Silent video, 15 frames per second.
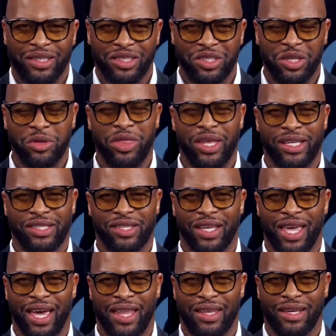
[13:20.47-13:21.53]
Do things
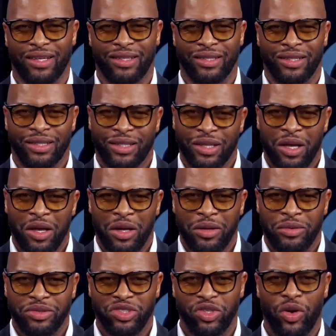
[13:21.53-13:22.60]
together.
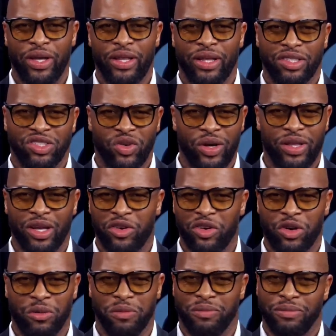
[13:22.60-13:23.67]
Join the
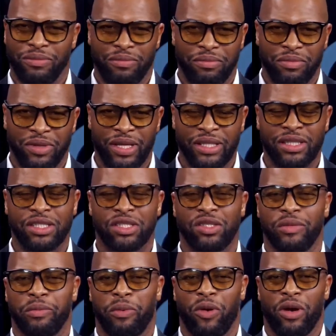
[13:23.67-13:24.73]
group. This is
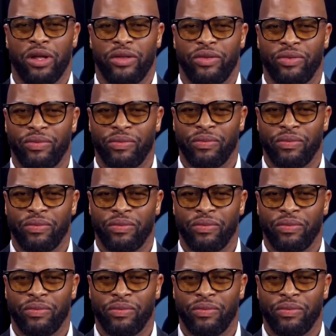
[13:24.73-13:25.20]
important.